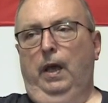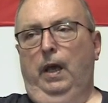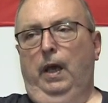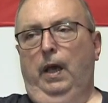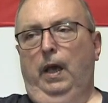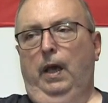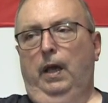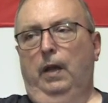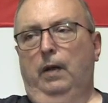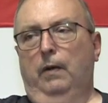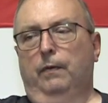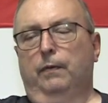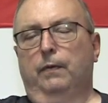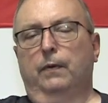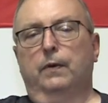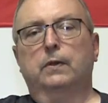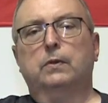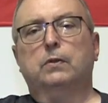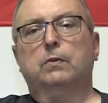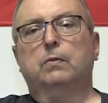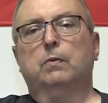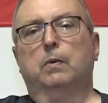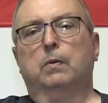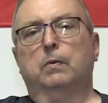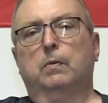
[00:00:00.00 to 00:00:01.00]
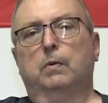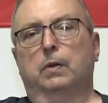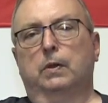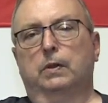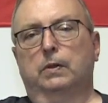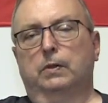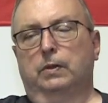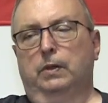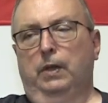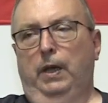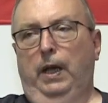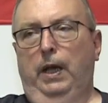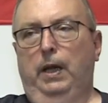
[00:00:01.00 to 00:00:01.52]
And the first one
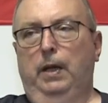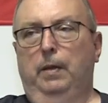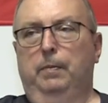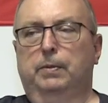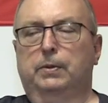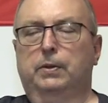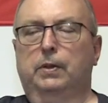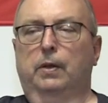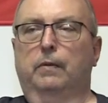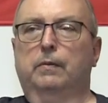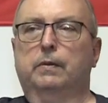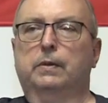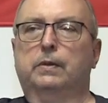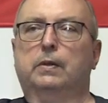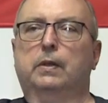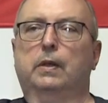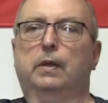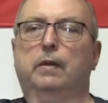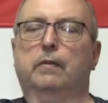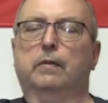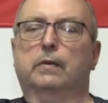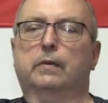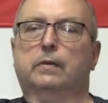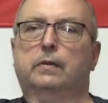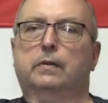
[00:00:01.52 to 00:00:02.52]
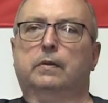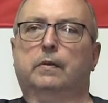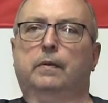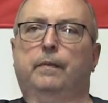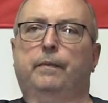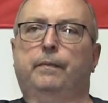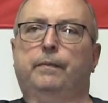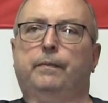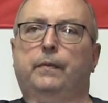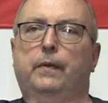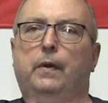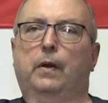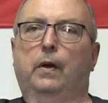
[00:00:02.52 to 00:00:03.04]
was 80% receivers.
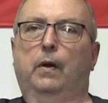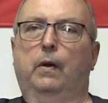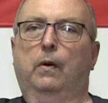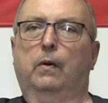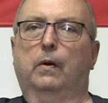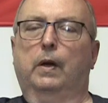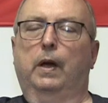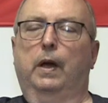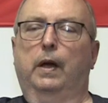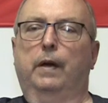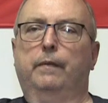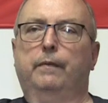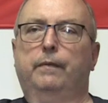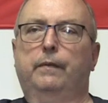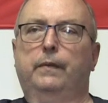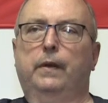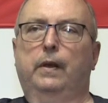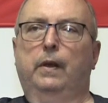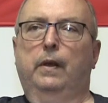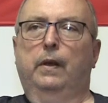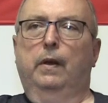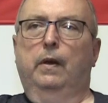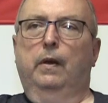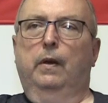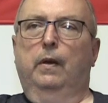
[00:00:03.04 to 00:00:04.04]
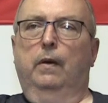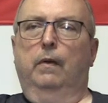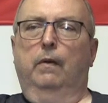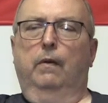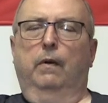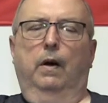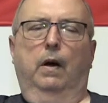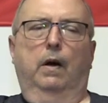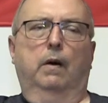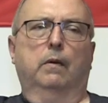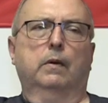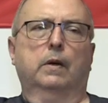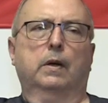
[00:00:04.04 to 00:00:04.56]
Okay.
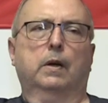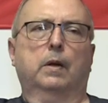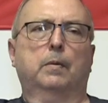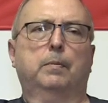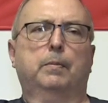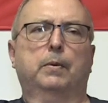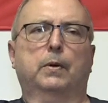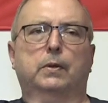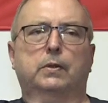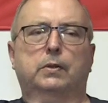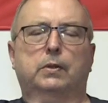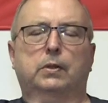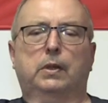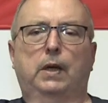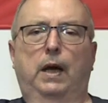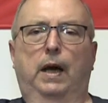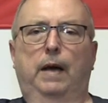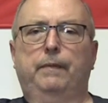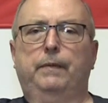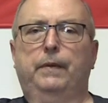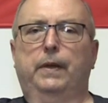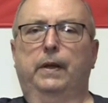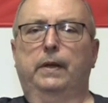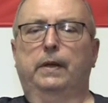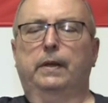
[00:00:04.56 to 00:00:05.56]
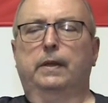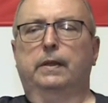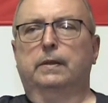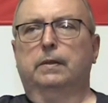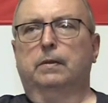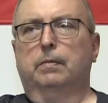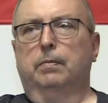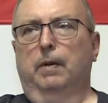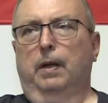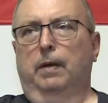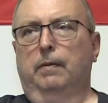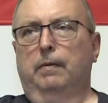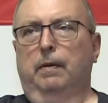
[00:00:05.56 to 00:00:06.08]
Well, we're going to put a stop to this,
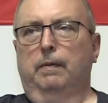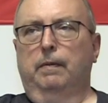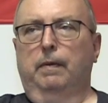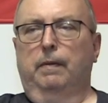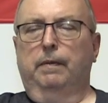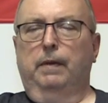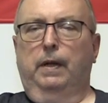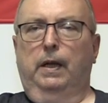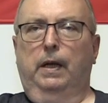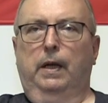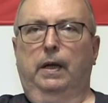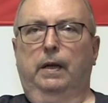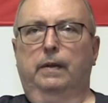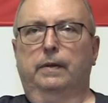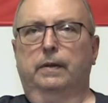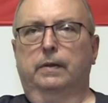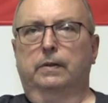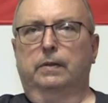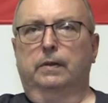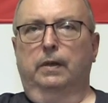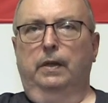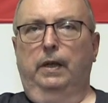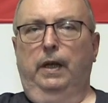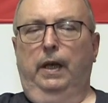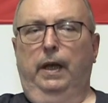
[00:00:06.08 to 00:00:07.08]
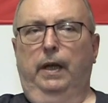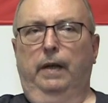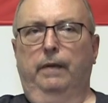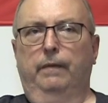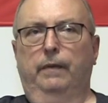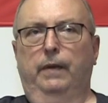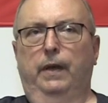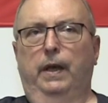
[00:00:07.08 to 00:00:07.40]
blah, blah, blah, blah, this and that.